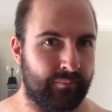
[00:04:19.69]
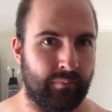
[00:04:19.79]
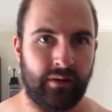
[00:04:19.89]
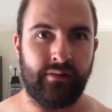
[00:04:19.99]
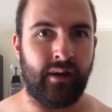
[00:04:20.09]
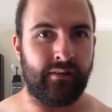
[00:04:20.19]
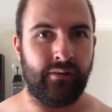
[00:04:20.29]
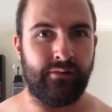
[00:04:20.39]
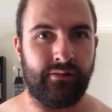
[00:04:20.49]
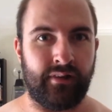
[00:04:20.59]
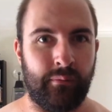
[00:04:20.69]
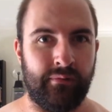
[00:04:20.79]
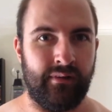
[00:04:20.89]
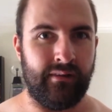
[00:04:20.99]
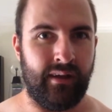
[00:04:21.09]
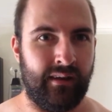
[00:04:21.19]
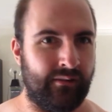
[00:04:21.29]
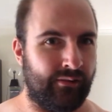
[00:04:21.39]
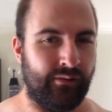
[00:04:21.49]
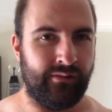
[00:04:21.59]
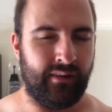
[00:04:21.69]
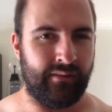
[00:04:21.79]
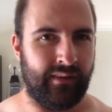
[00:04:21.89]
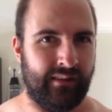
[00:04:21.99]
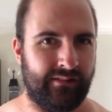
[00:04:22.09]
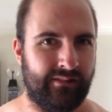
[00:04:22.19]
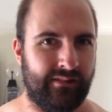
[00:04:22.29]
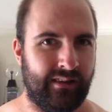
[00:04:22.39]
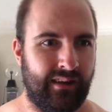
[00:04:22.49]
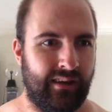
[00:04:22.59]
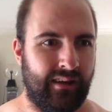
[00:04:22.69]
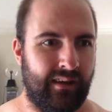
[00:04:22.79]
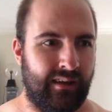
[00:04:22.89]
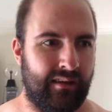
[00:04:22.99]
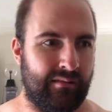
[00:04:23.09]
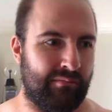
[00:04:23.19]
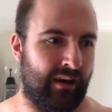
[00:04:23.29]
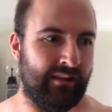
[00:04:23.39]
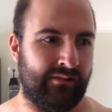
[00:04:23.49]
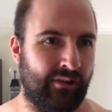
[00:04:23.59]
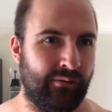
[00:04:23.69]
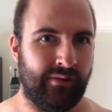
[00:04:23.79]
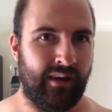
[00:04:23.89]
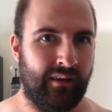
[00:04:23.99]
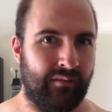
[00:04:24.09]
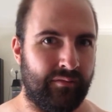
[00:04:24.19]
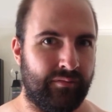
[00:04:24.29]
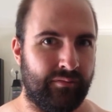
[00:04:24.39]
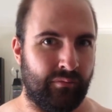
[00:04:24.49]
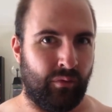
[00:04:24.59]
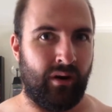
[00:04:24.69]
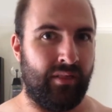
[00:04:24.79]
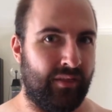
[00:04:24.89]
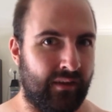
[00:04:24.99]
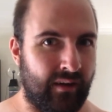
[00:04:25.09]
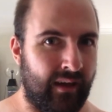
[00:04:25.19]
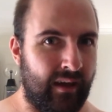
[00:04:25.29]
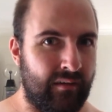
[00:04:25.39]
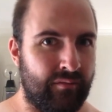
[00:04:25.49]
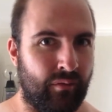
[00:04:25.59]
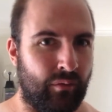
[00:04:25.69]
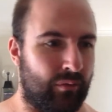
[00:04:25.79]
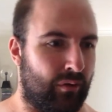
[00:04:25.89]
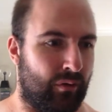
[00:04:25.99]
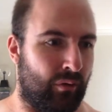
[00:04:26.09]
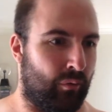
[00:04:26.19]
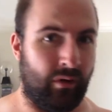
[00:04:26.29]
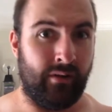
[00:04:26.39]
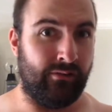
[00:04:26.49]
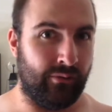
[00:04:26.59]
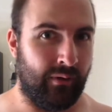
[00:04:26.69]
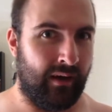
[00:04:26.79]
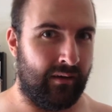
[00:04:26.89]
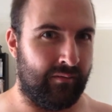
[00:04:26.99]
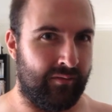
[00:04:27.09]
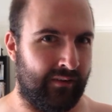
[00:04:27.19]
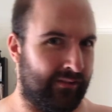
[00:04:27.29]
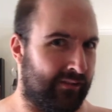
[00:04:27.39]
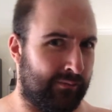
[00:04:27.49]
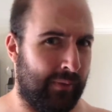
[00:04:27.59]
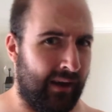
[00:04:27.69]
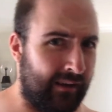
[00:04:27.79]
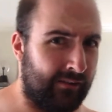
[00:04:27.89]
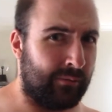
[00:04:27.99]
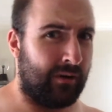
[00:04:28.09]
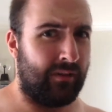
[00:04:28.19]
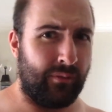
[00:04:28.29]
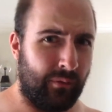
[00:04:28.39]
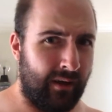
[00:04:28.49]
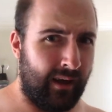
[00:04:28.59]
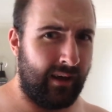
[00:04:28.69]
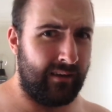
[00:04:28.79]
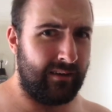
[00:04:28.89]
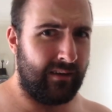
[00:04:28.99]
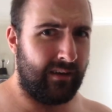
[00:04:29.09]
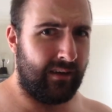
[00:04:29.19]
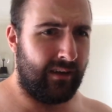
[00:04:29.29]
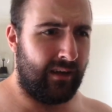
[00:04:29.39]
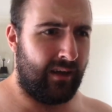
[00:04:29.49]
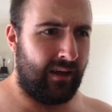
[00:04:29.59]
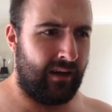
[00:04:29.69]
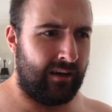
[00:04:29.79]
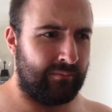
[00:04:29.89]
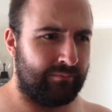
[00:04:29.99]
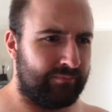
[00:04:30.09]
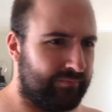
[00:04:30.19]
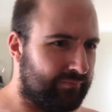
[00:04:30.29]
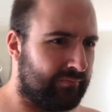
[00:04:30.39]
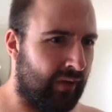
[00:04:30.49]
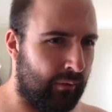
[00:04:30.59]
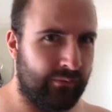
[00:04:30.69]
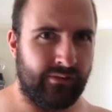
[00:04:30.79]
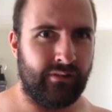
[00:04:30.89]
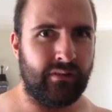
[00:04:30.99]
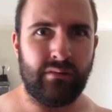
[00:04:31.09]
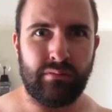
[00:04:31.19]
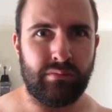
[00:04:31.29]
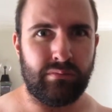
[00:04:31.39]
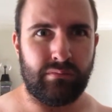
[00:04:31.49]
my diagnosis comes in and it turns out that I don't have what I think I have, or what I do have isn't as bad as what I thought I had, I would still,